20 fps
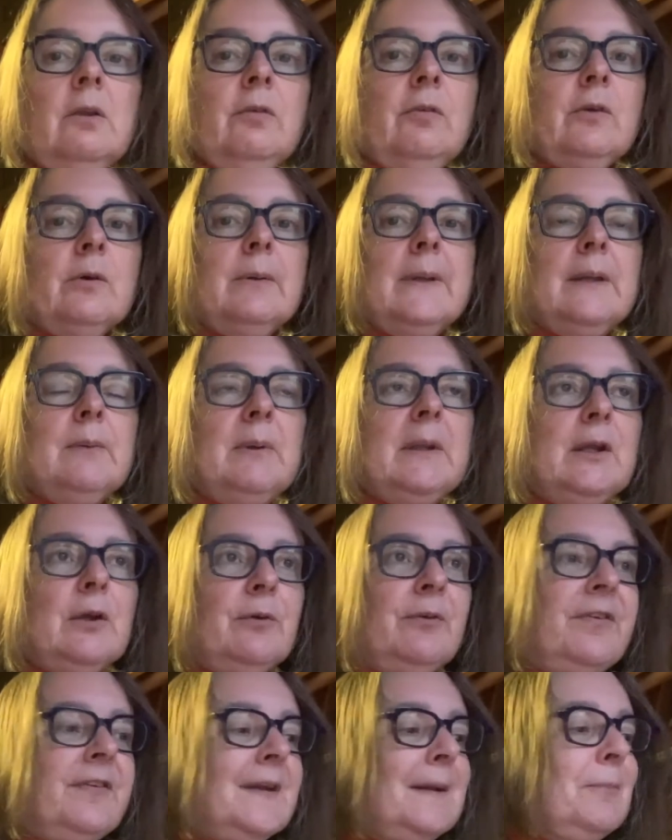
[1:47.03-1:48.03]
So here we
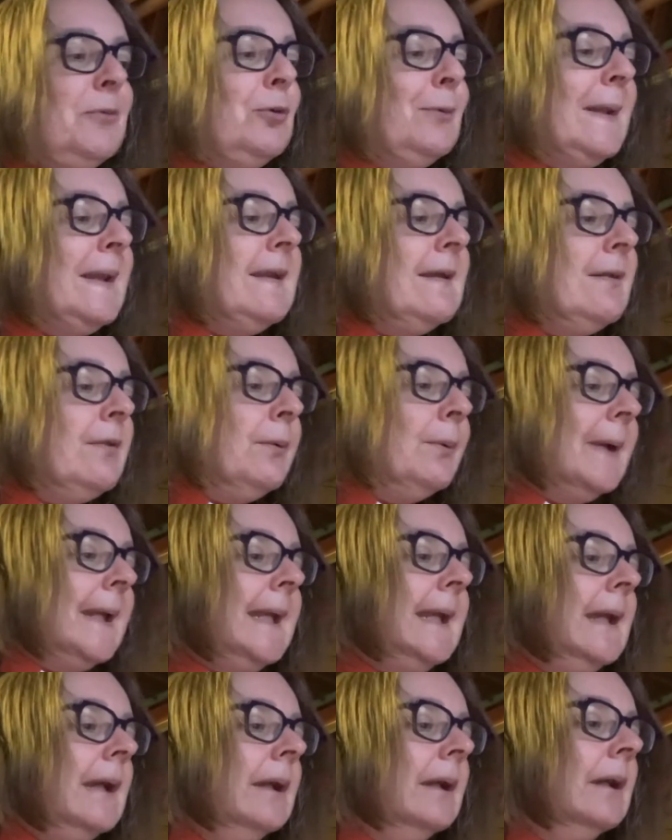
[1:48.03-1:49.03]
go, Psalm
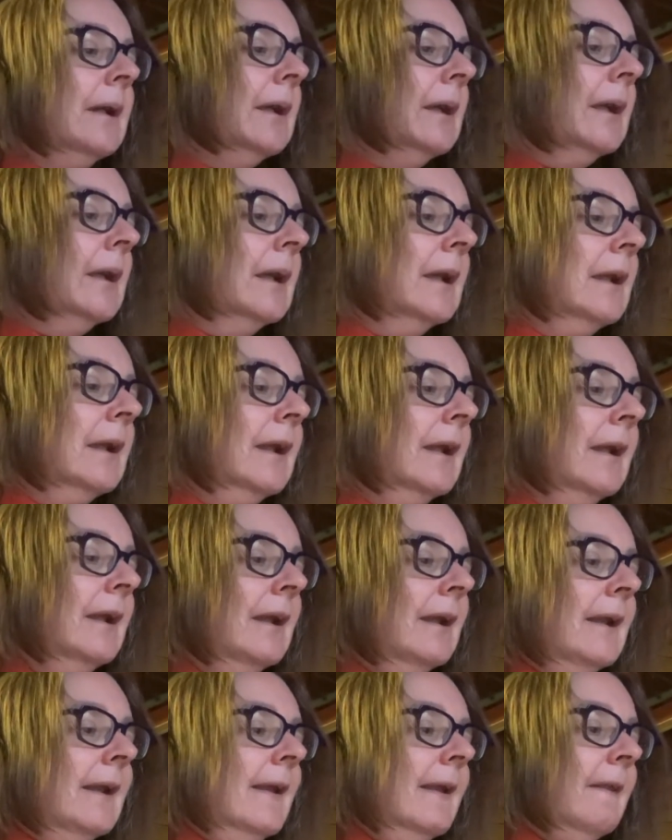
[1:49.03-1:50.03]
23.
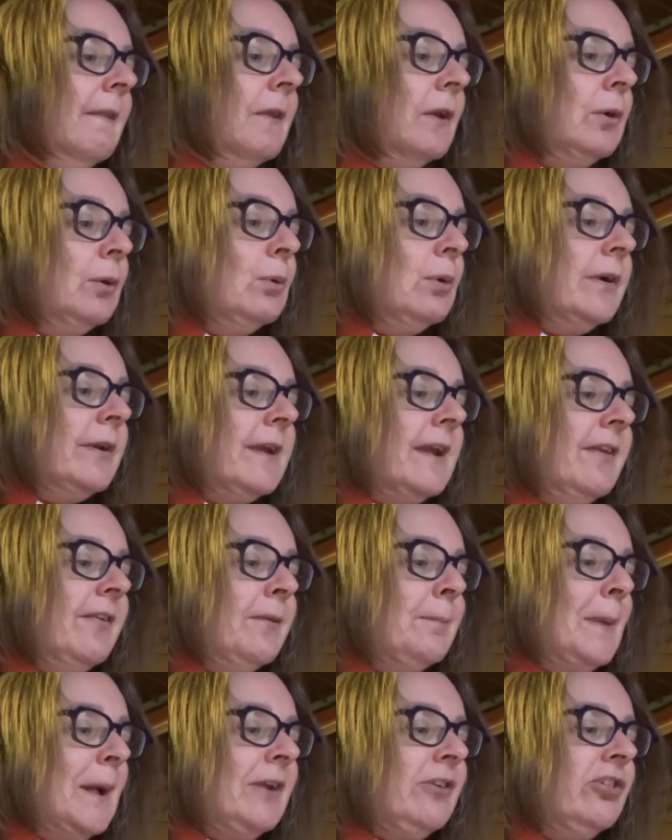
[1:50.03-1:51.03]
The Lord
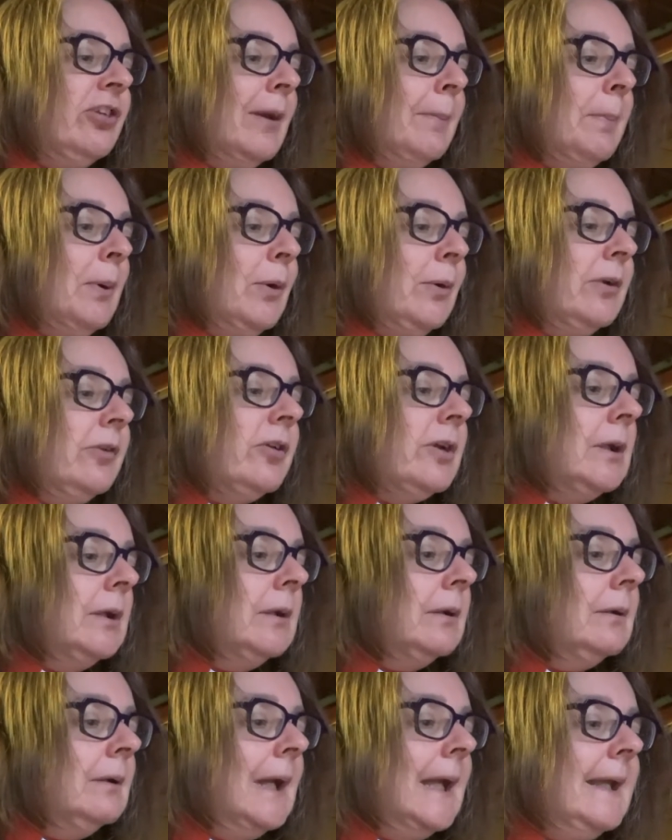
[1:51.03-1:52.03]
is my shepherd,
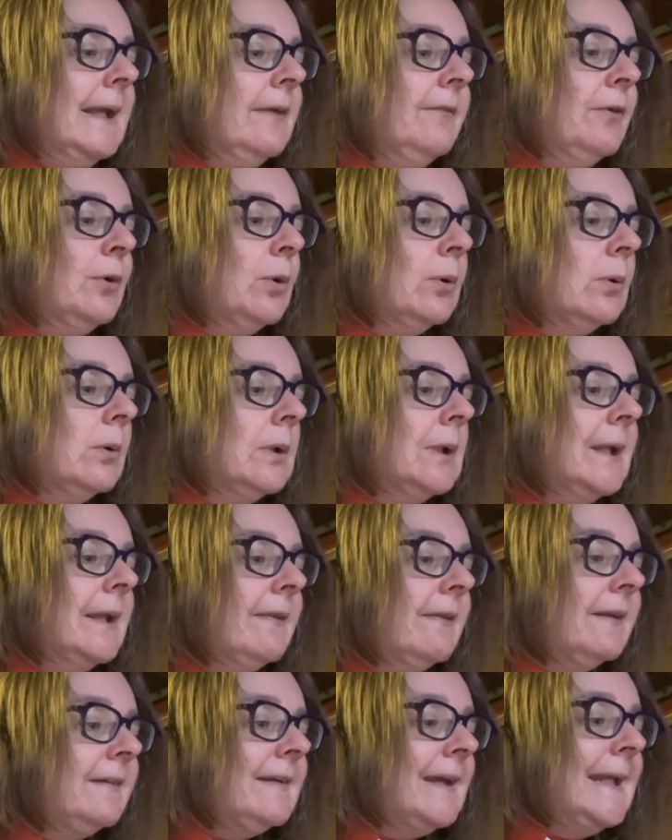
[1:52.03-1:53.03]
I have all
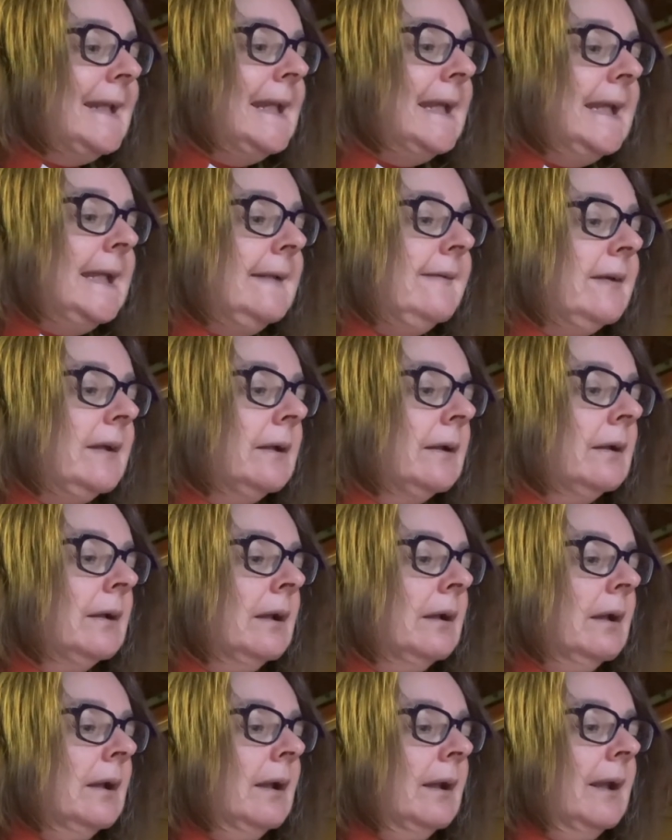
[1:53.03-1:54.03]
that I need.
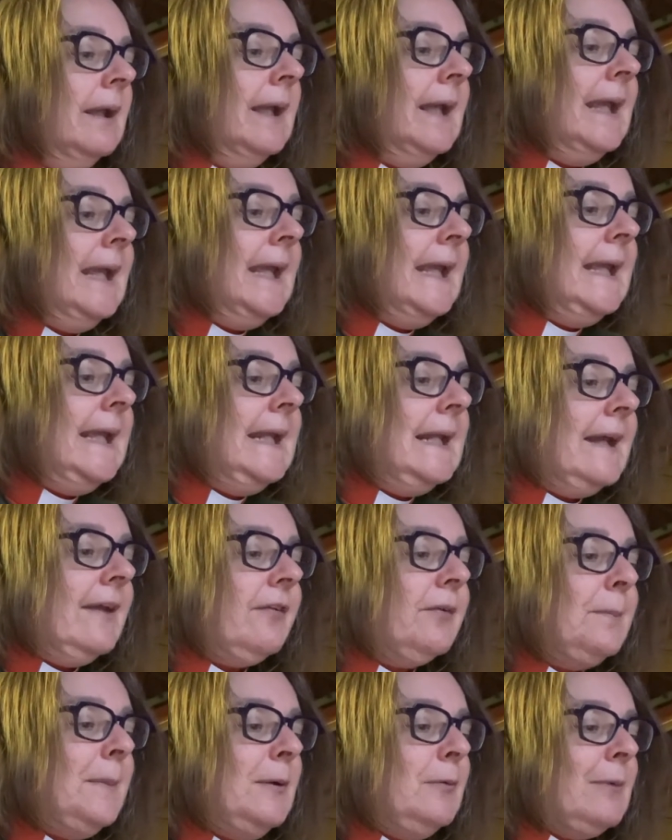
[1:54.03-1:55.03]
He
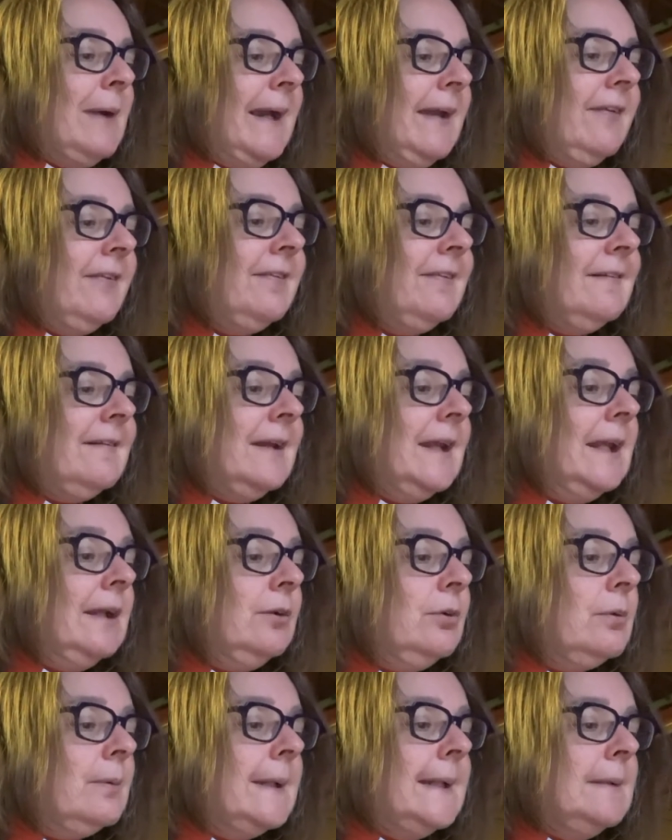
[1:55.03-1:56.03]
lets me rest in
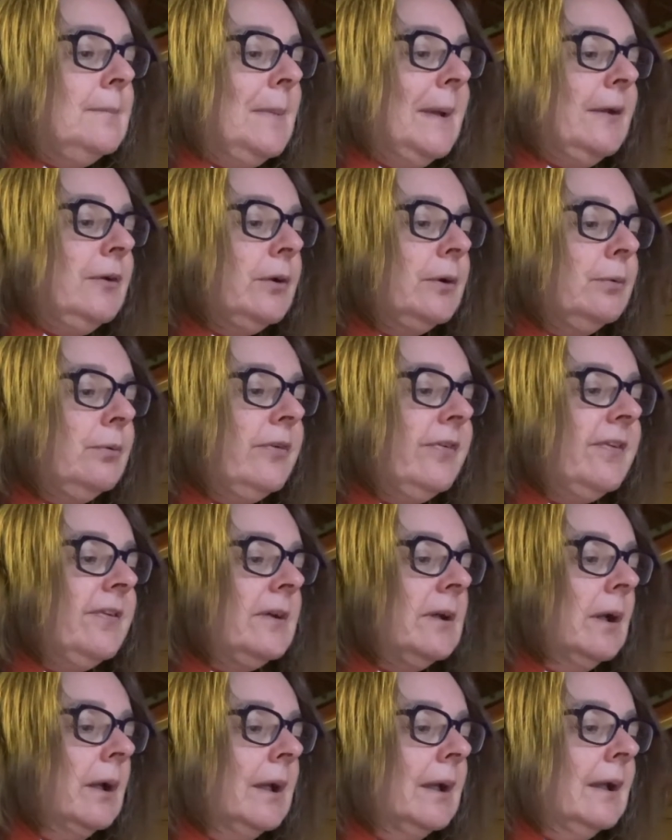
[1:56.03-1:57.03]
green meadows.
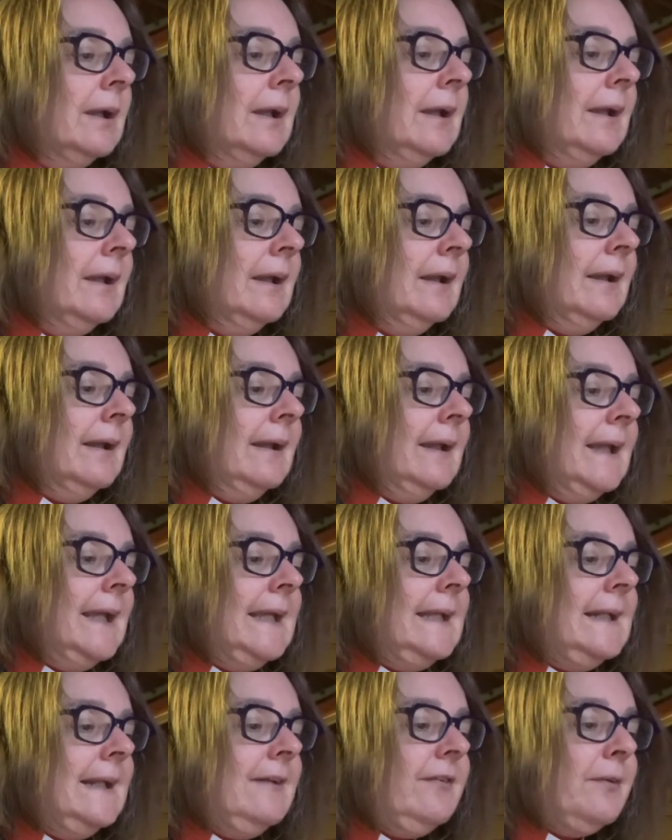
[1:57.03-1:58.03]

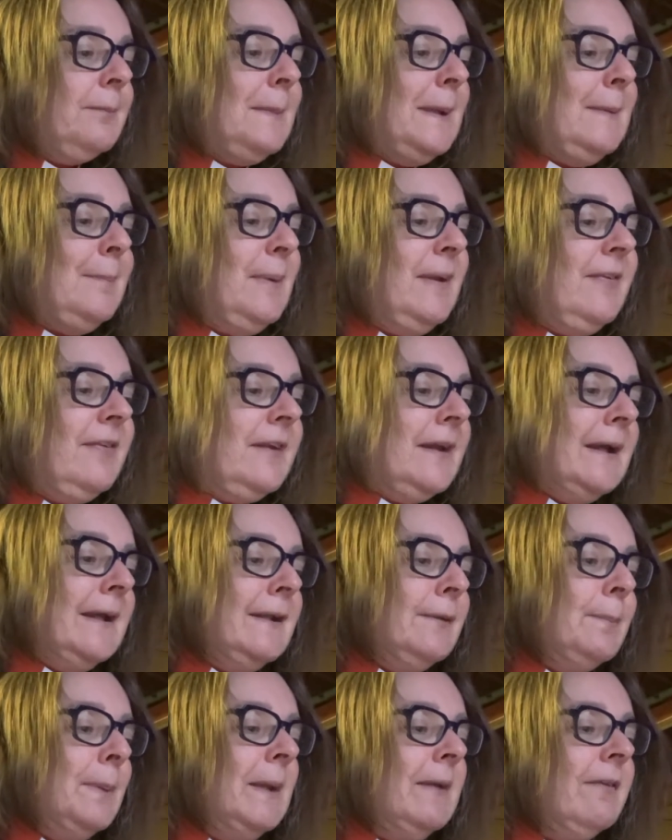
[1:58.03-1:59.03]
He leads me
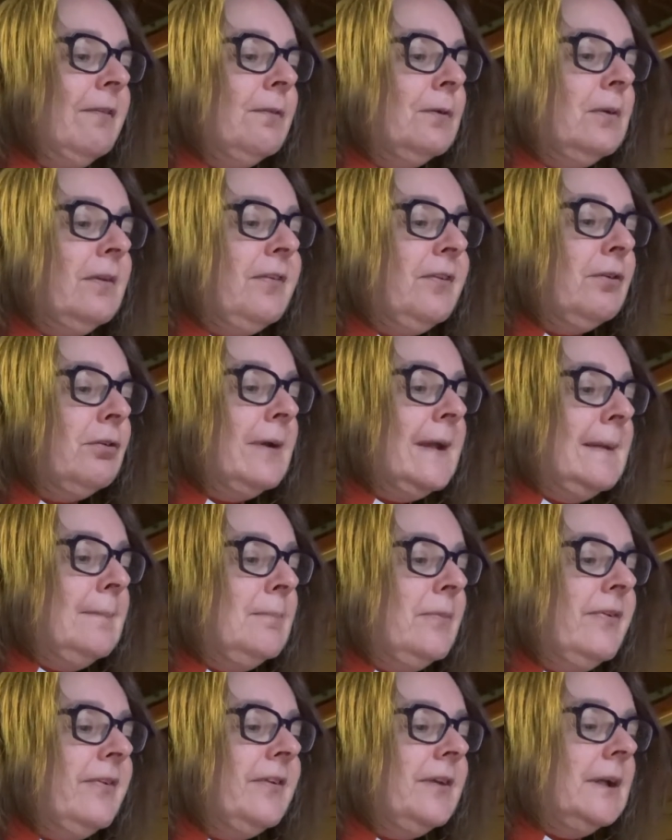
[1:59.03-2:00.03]
beside peaceful
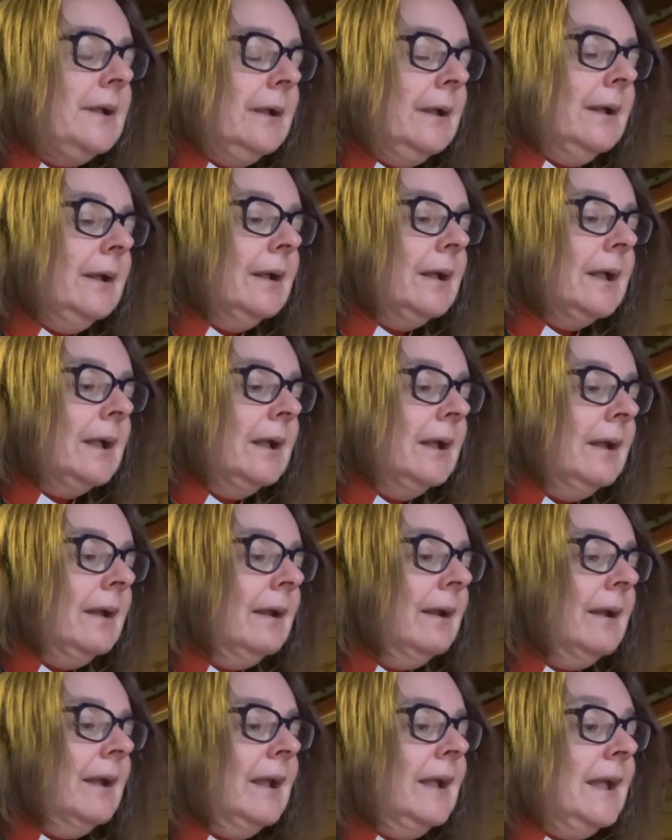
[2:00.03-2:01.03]
streams.
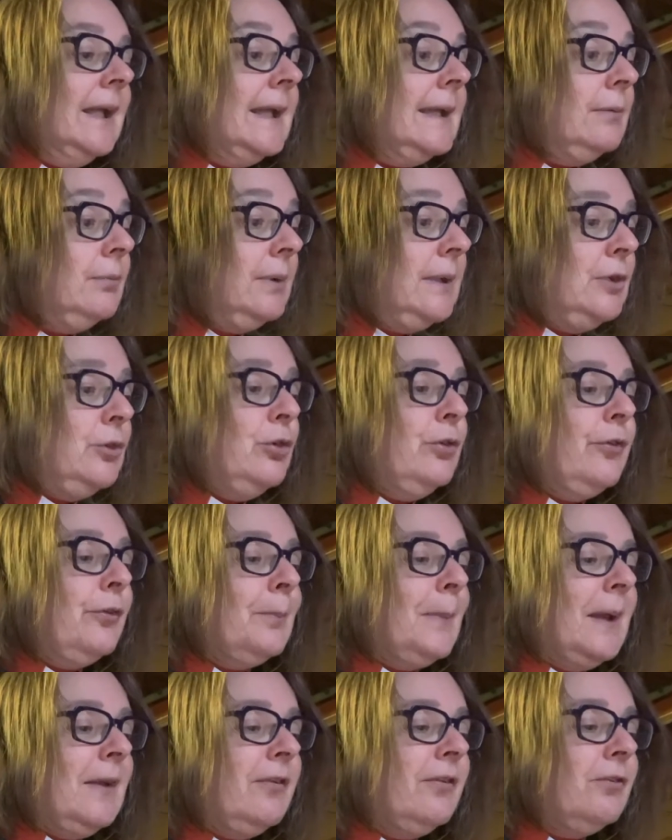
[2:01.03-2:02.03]
He renews
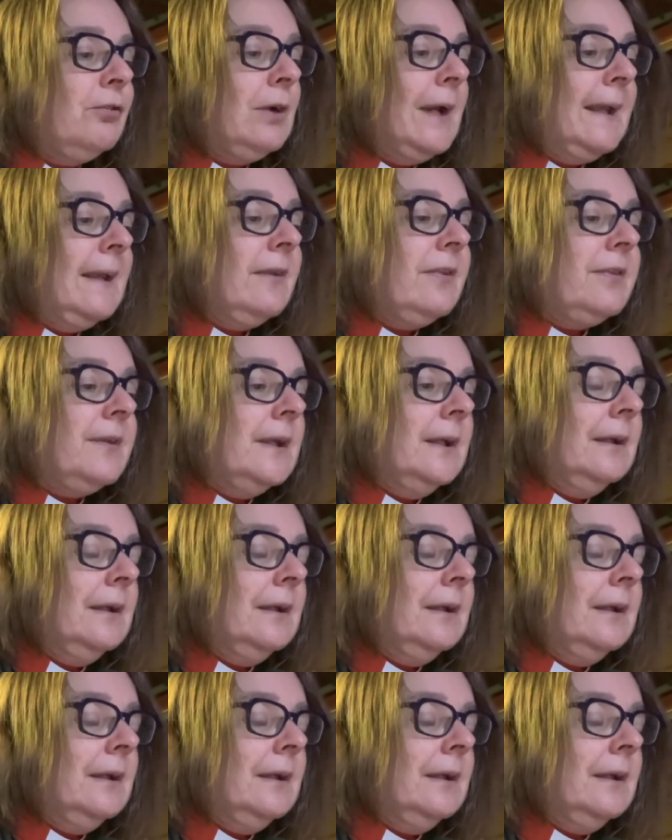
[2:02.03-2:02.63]
my strength.